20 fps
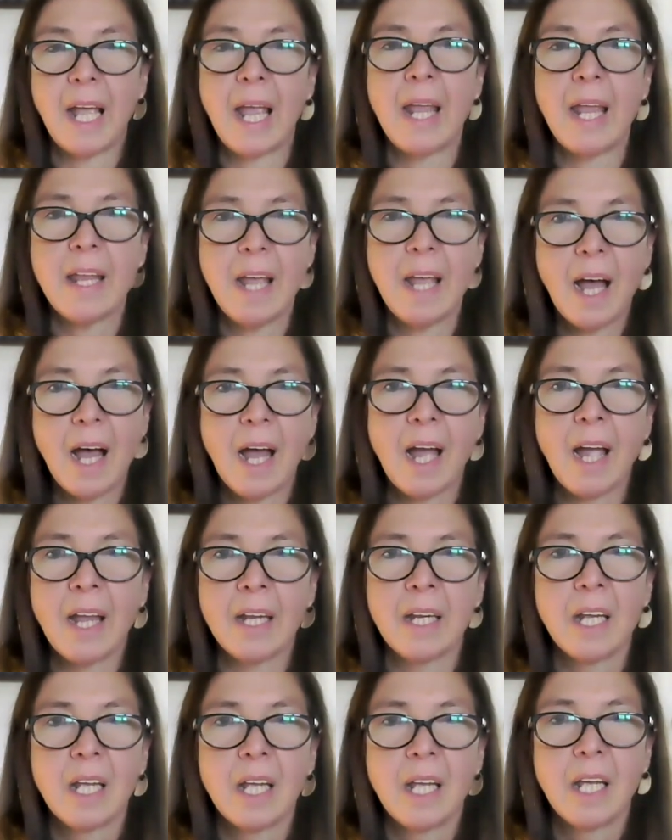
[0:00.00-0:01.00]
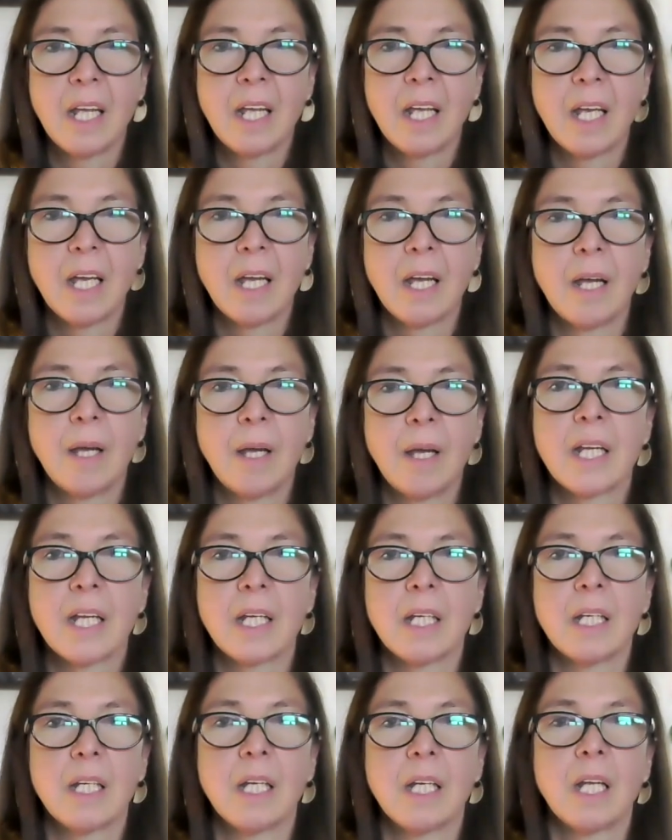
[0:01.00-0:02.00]
AI
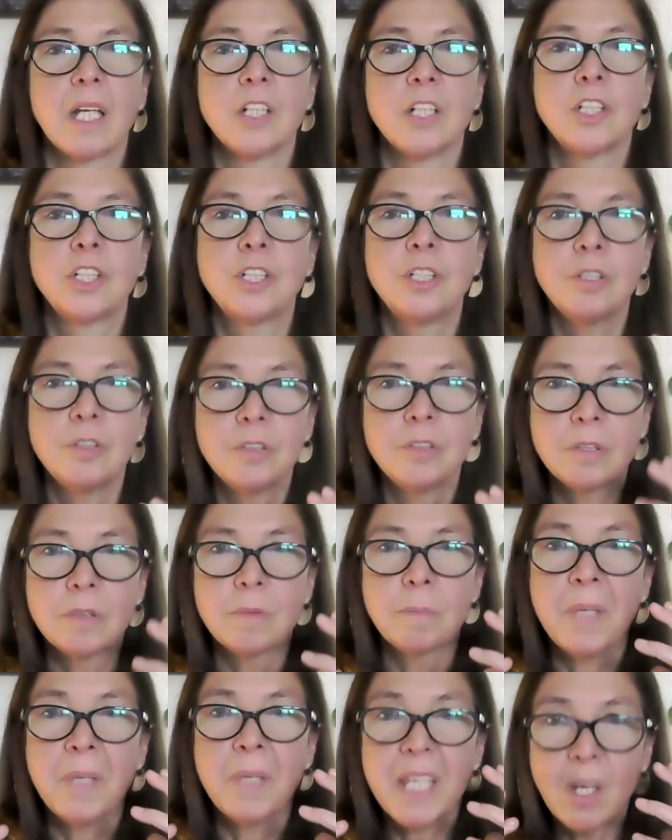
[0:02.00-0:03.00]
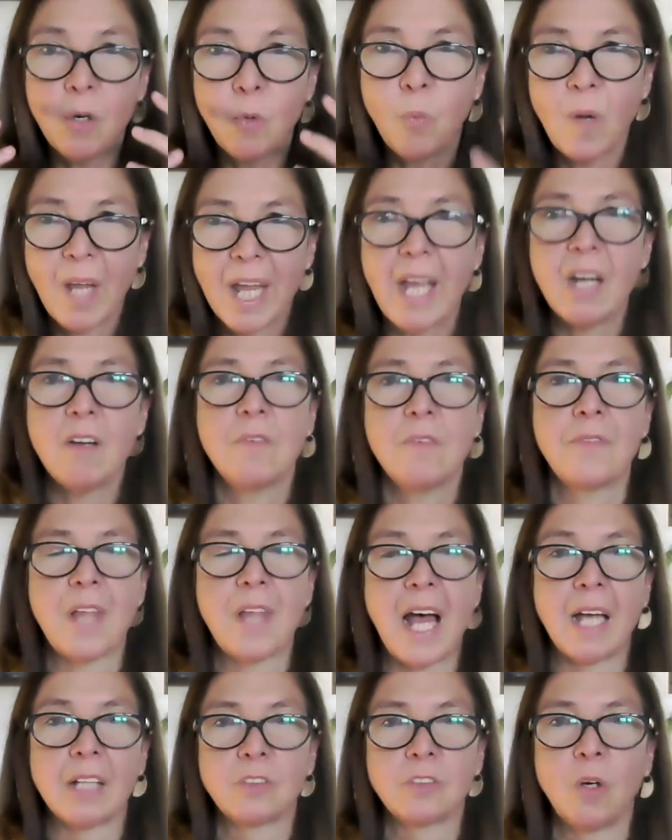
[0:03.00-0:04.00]
should be aware of
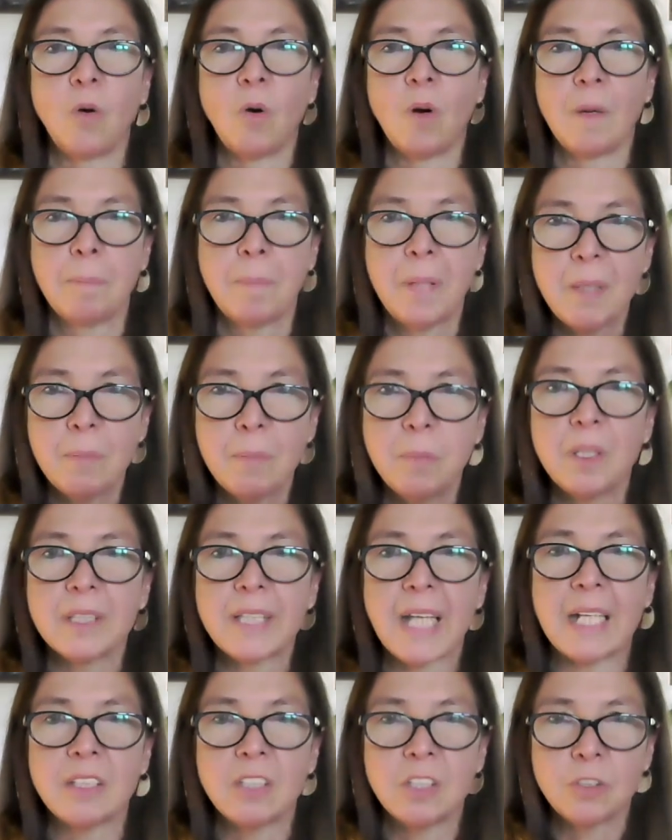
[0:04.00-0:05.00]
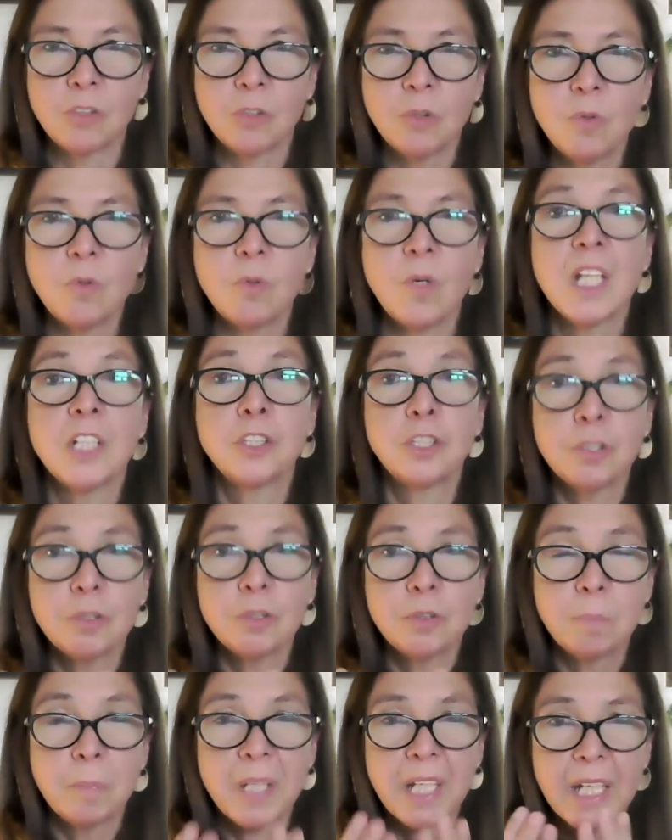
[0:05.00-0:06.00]
that or people that do
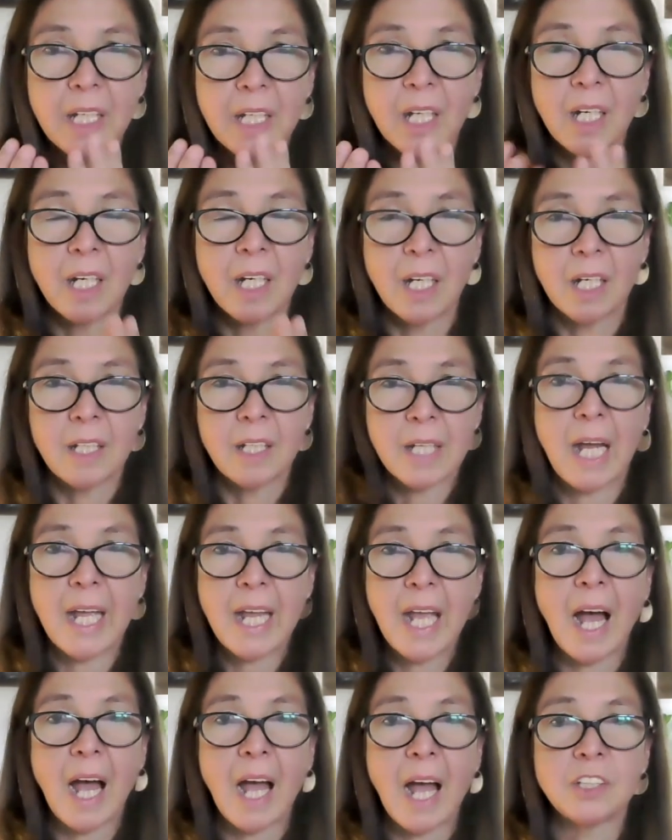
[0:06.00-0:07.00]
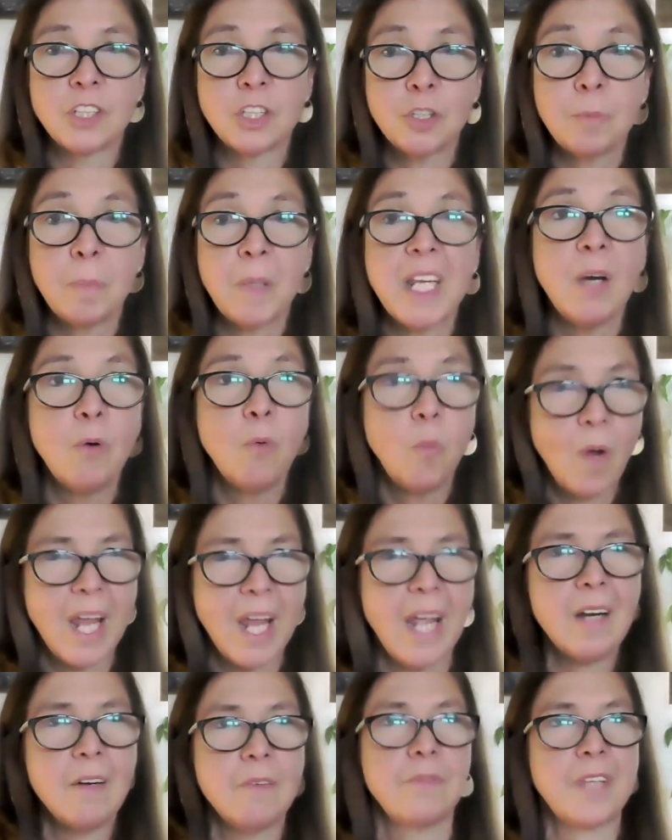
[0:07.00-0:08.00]
should be uh, AI should be
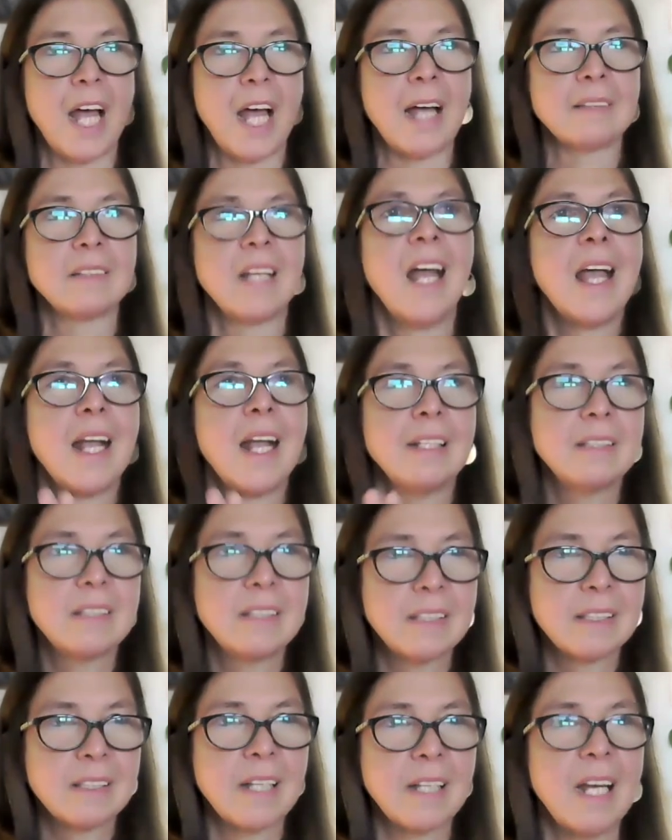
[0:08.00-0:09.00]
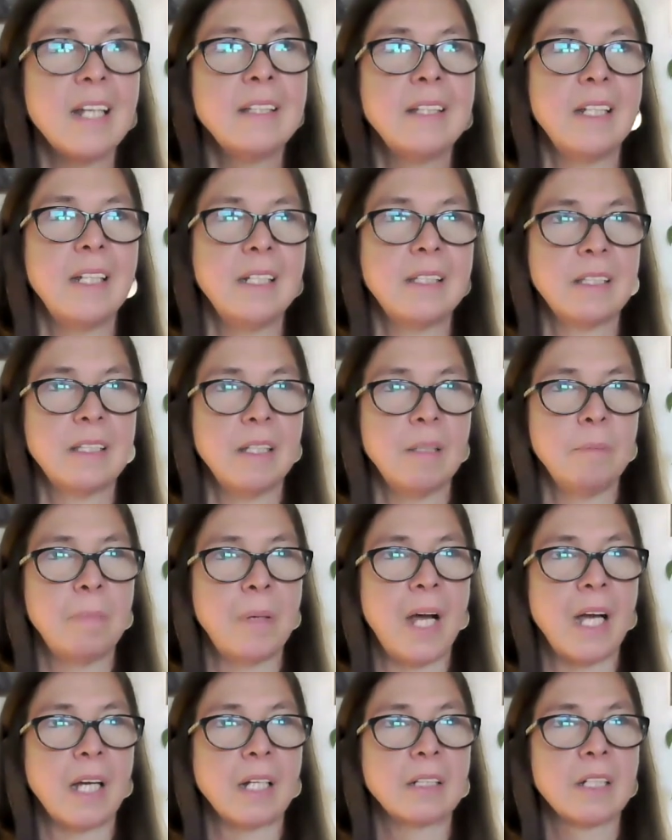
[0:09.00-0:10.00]
aware of that and study its
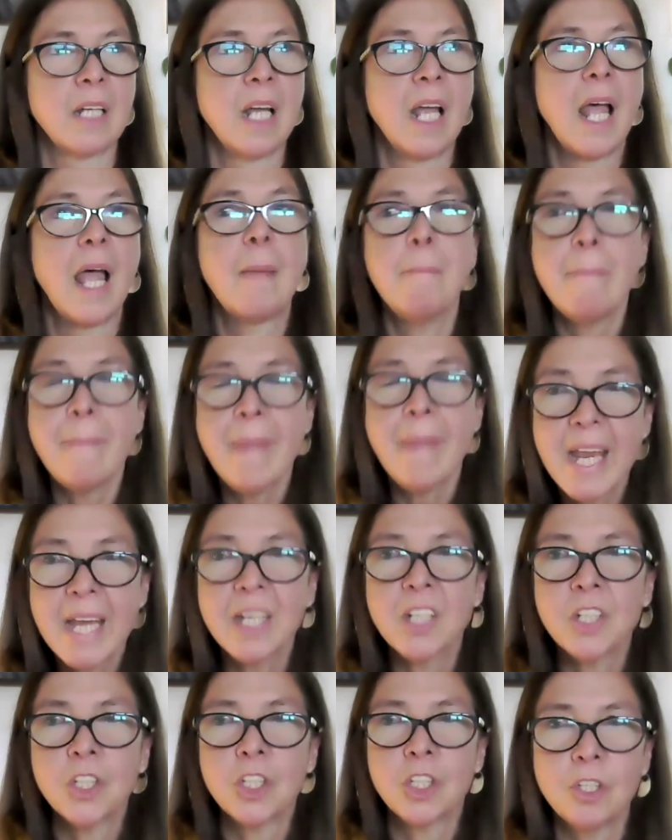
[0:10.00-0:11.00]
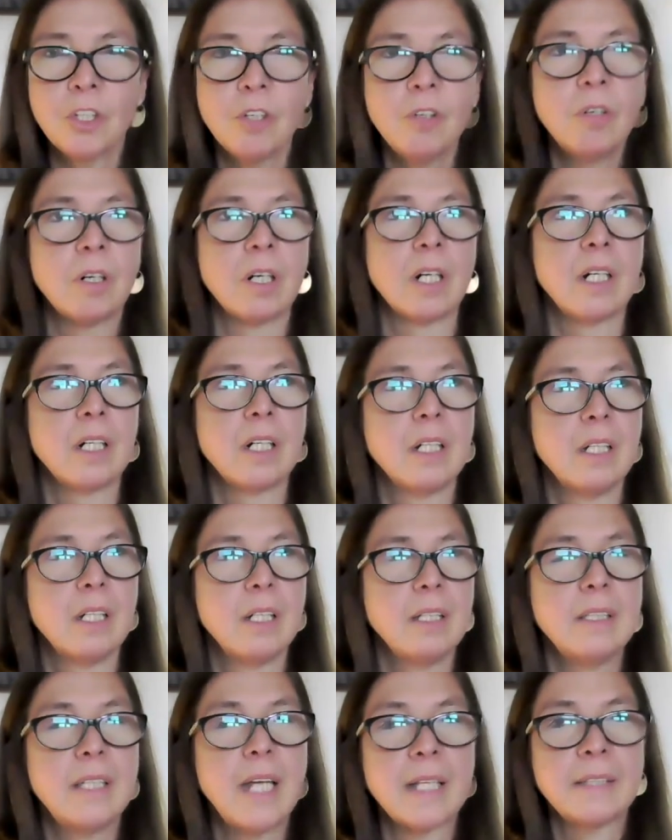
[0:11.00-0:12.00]
impact and make sure
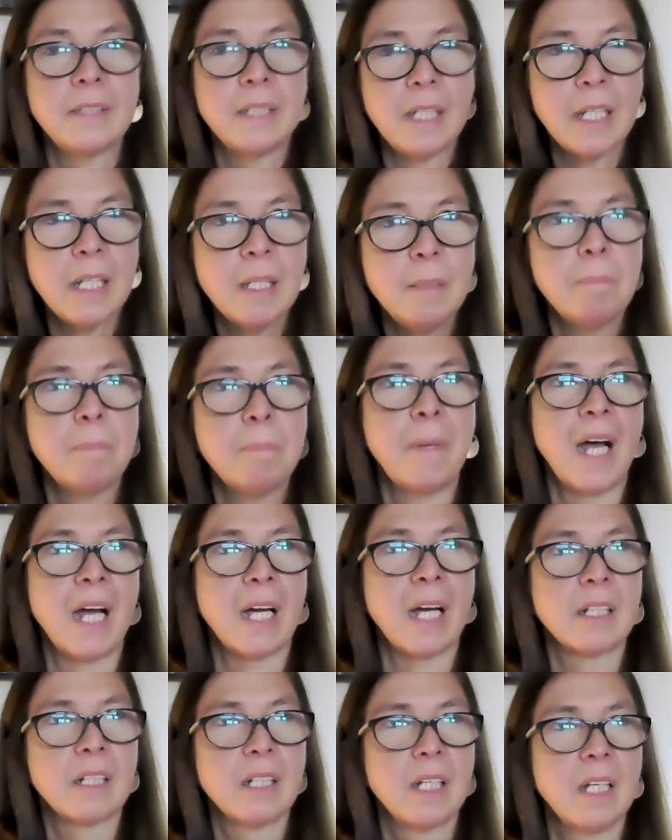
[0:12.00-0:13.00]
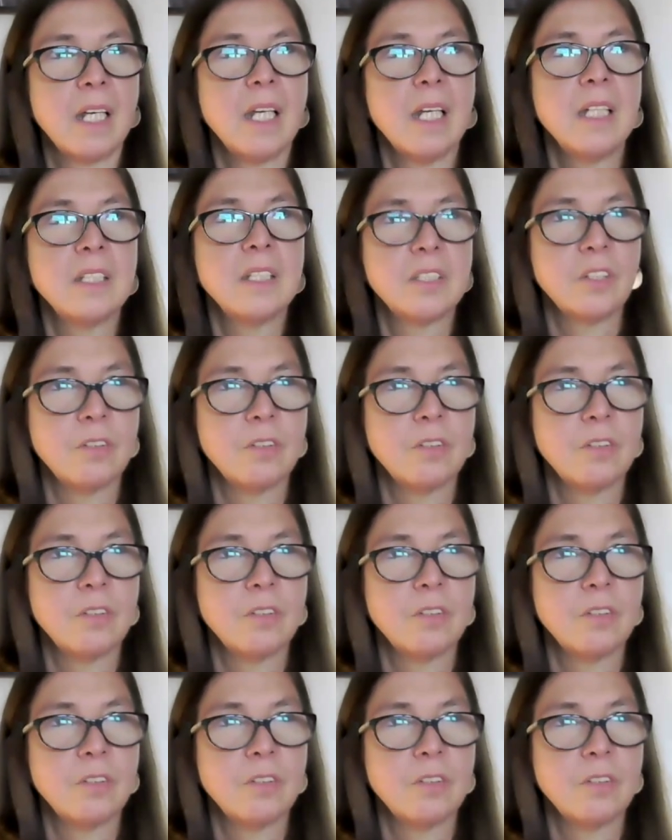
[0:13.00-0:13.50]
that the impact is the